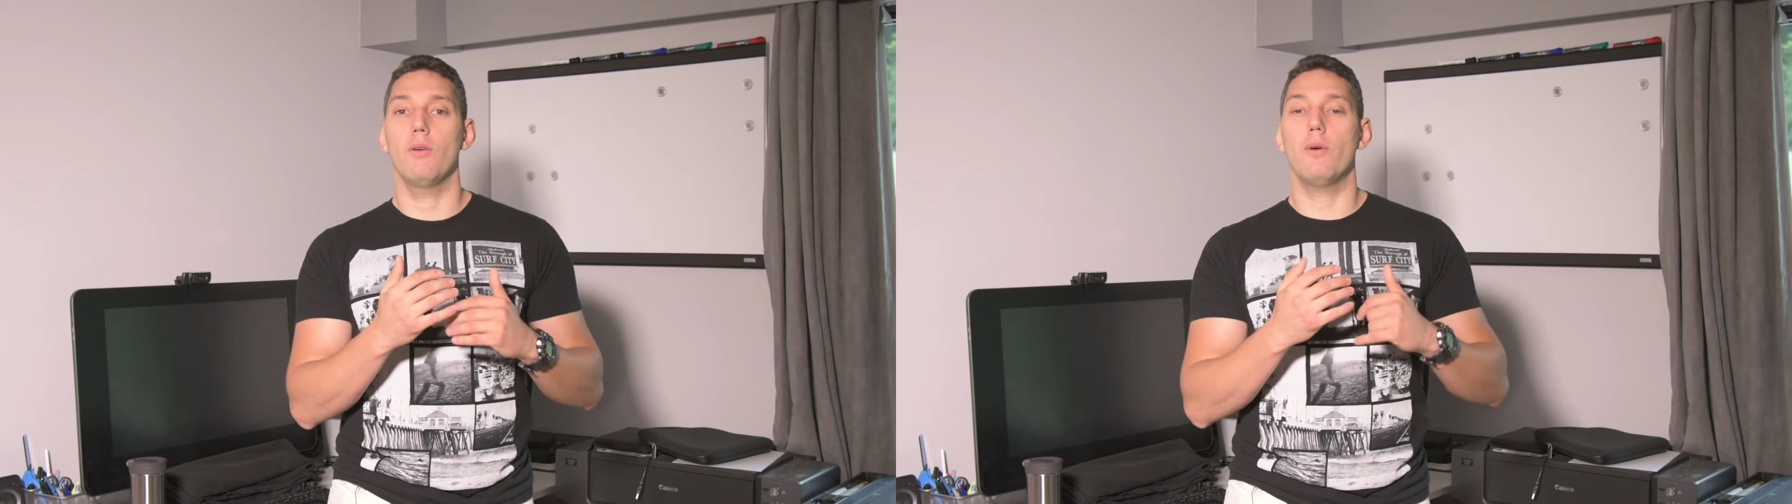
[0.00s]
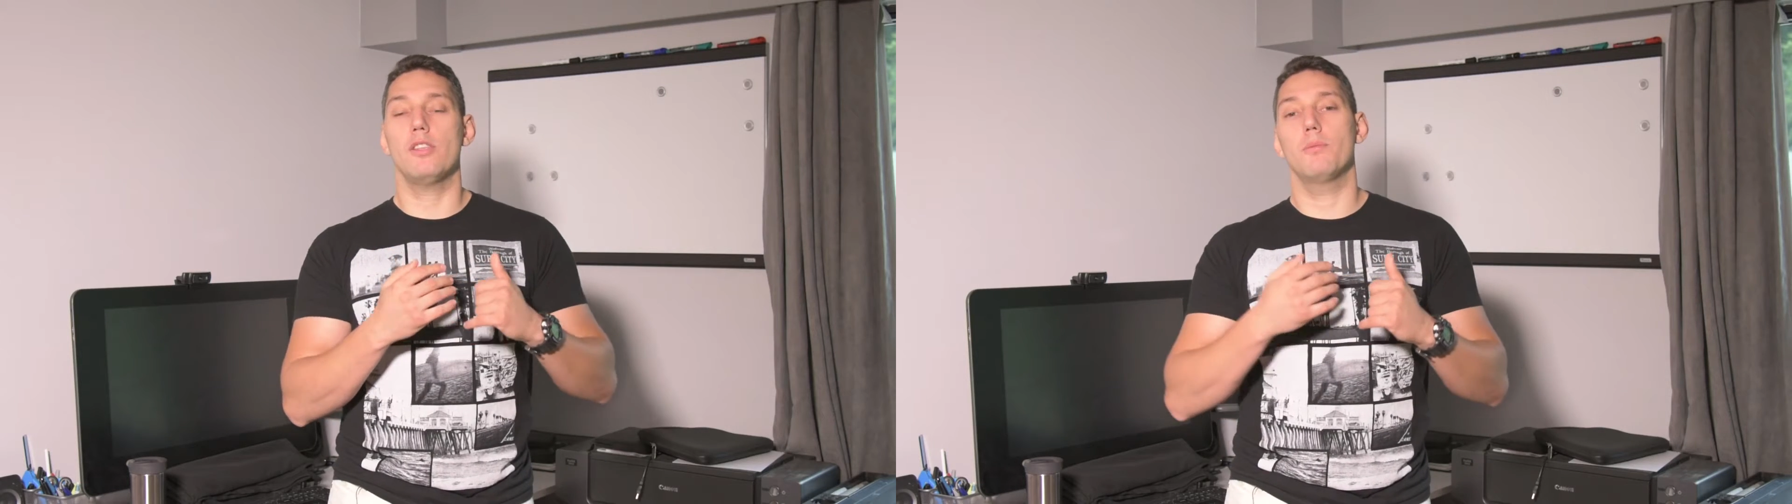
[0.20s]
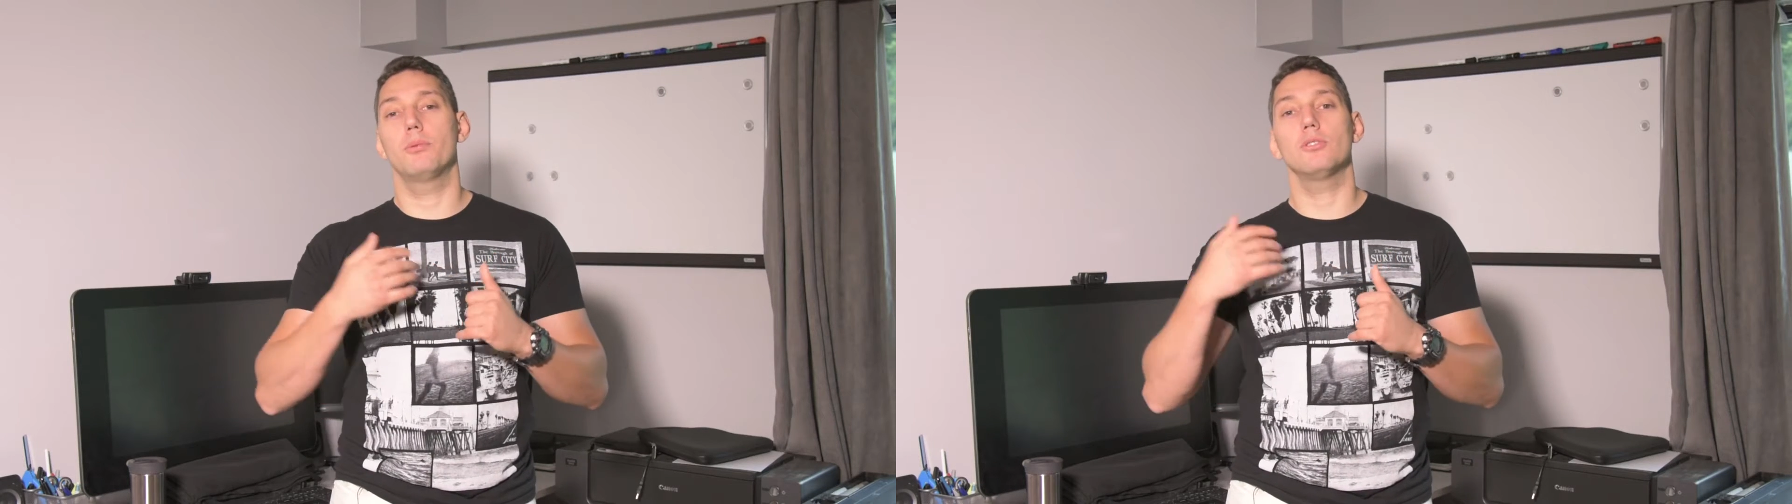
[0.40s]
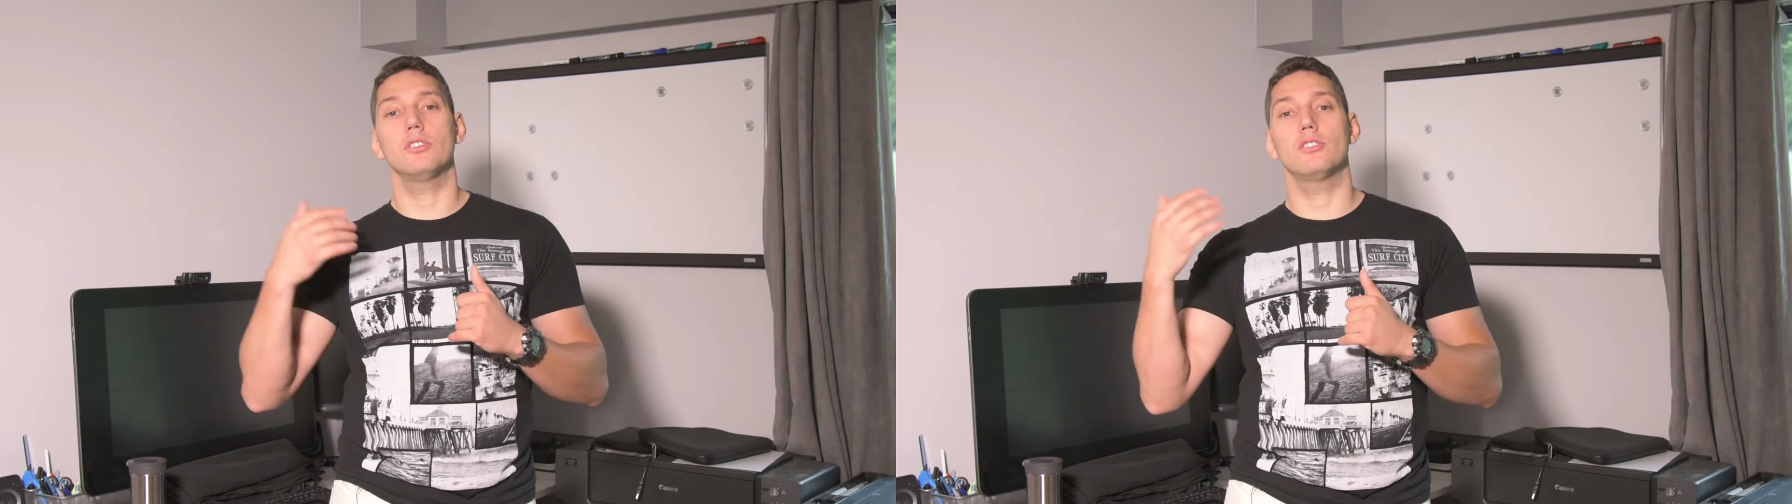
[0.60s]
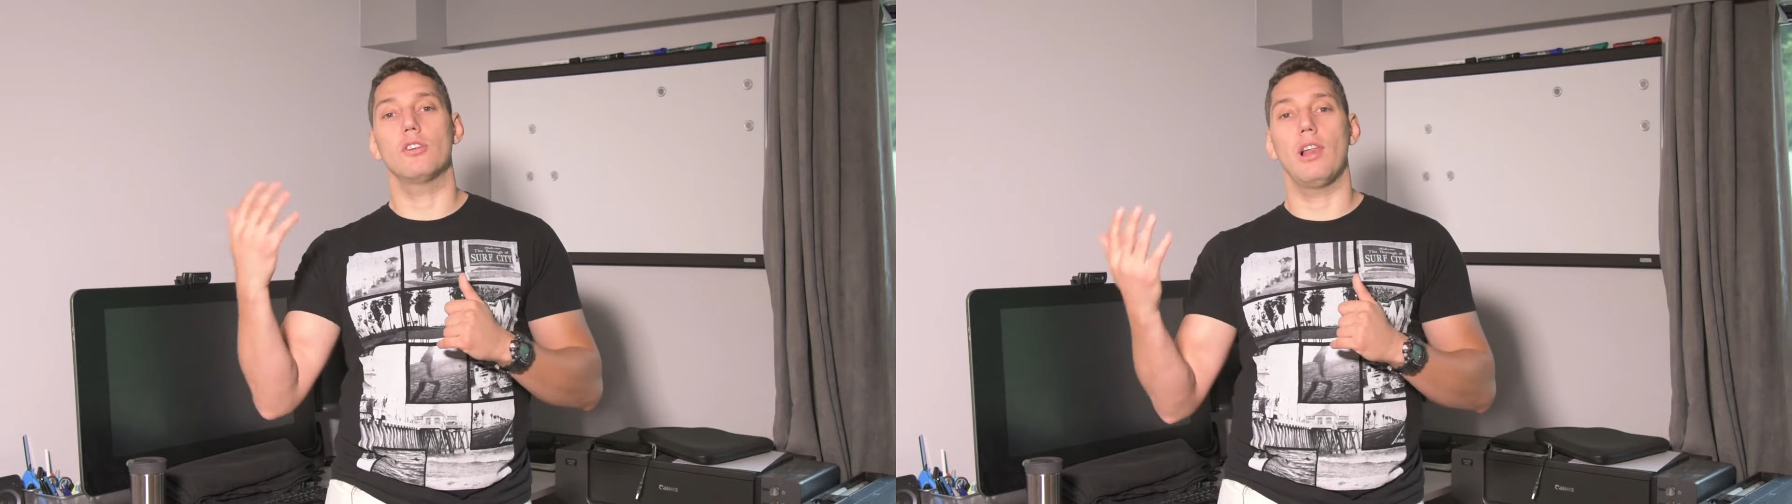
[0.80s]
when you put
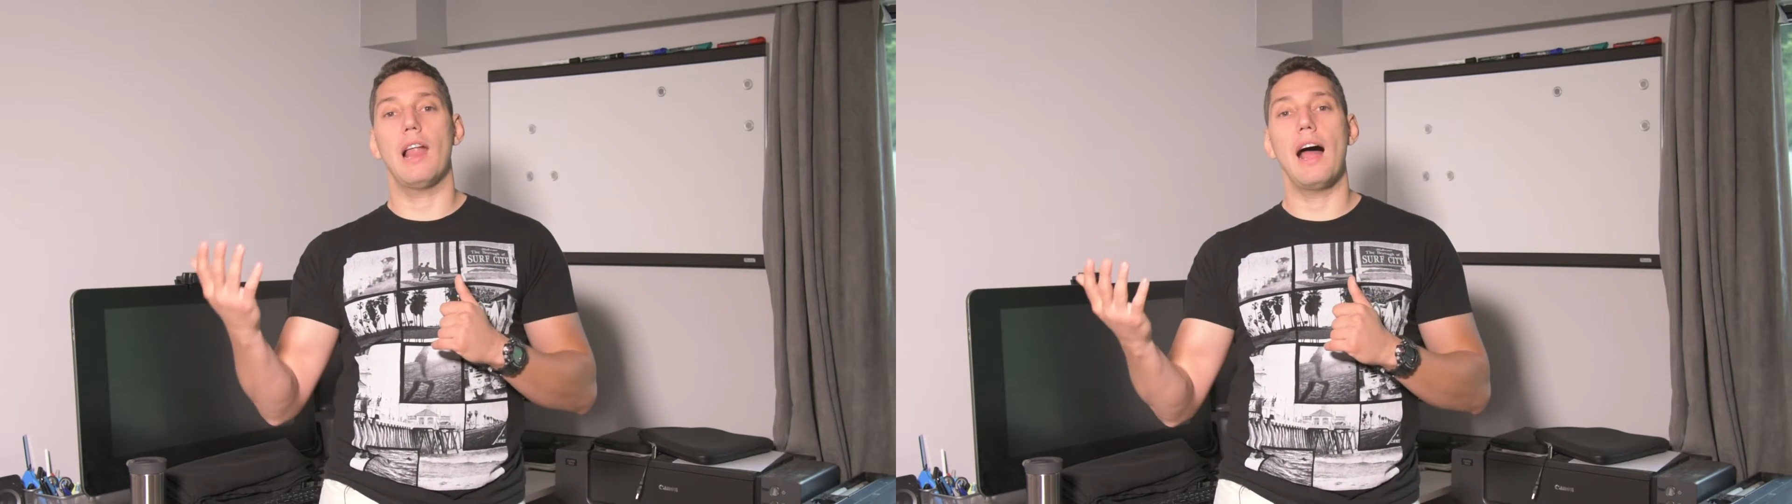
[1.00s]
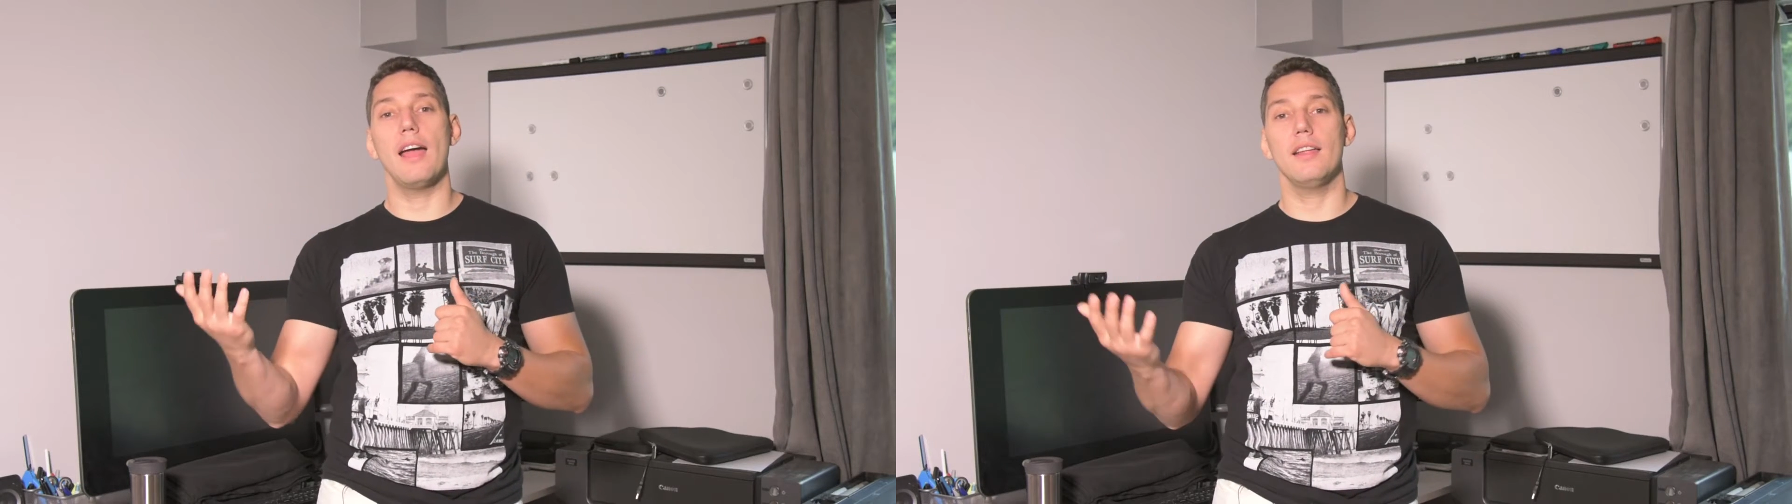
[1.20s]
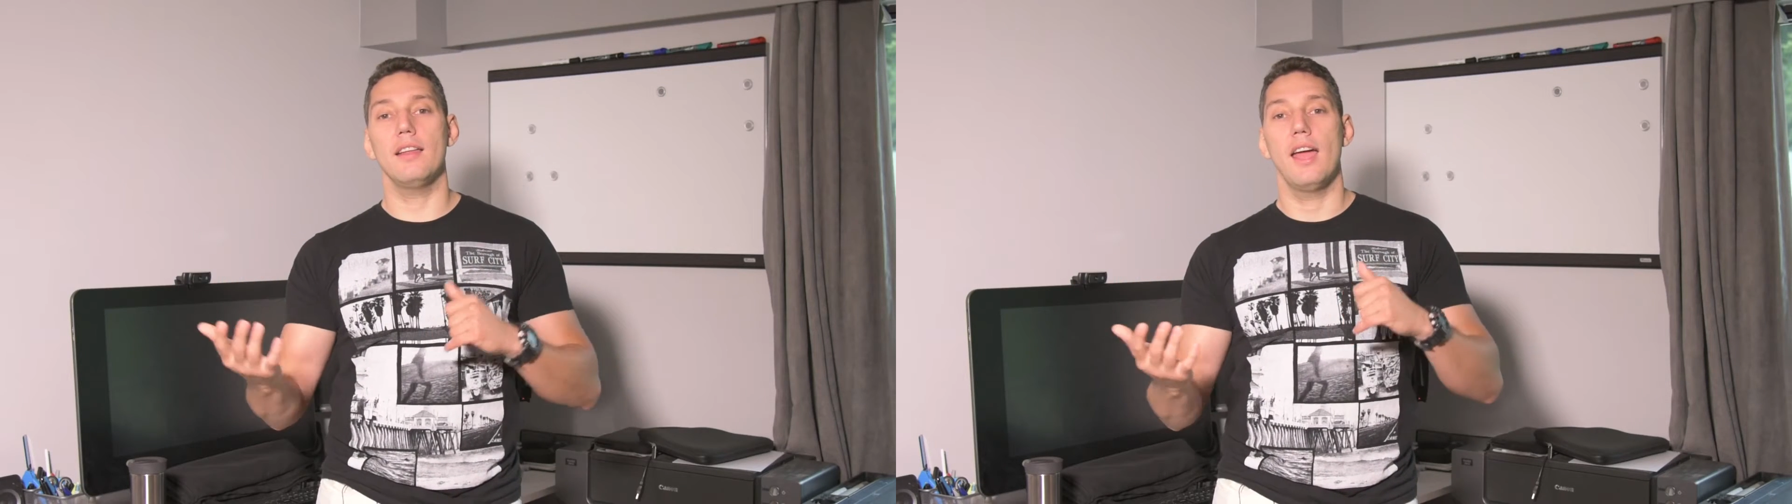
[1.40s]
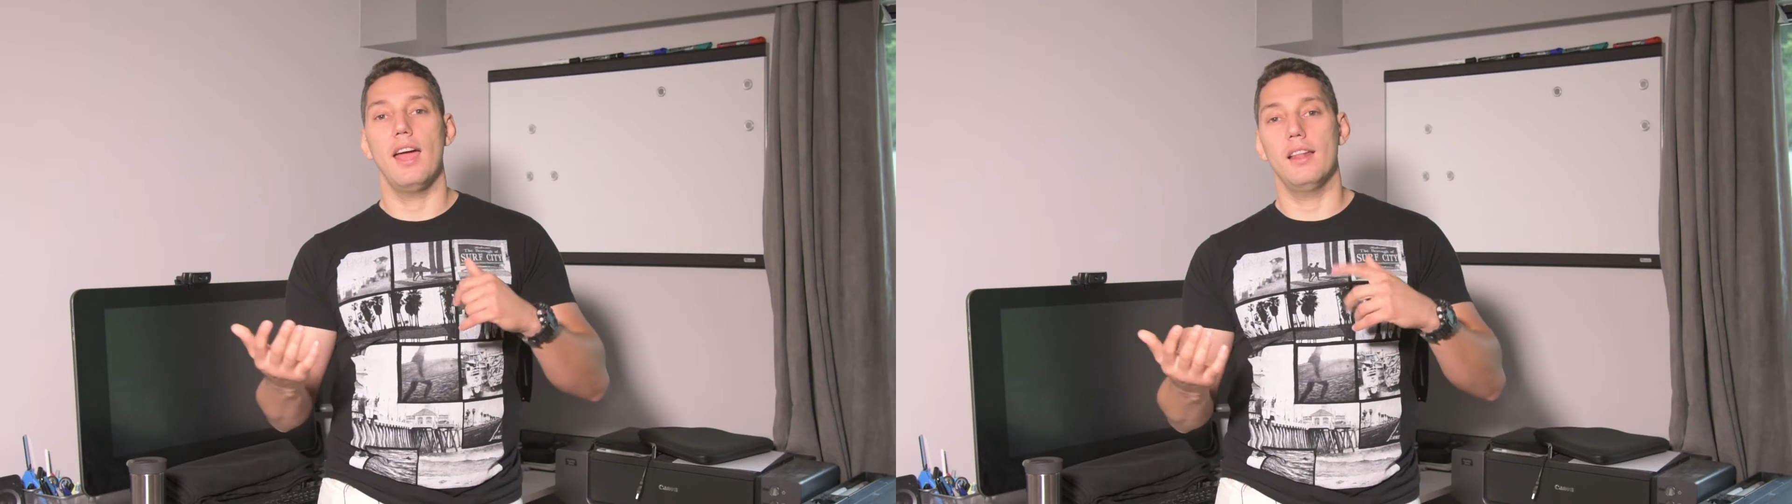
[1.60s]
it online,